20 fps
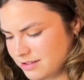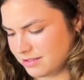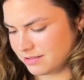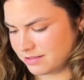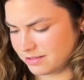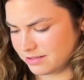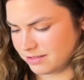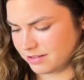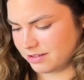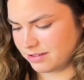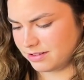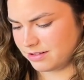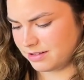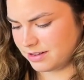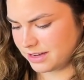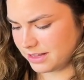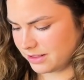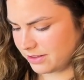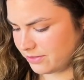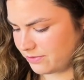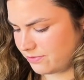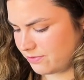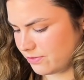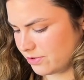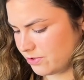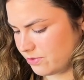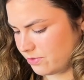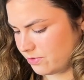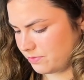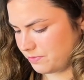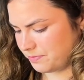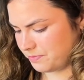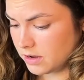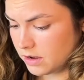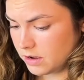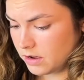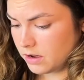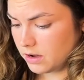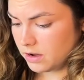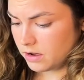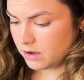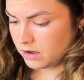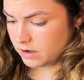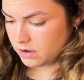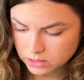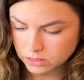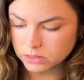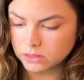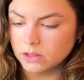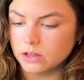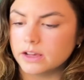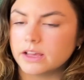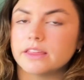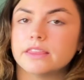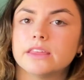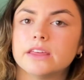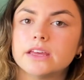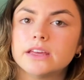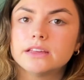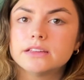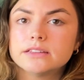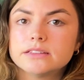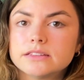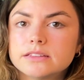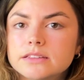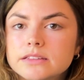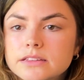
Oh, I love fruit. Look at this.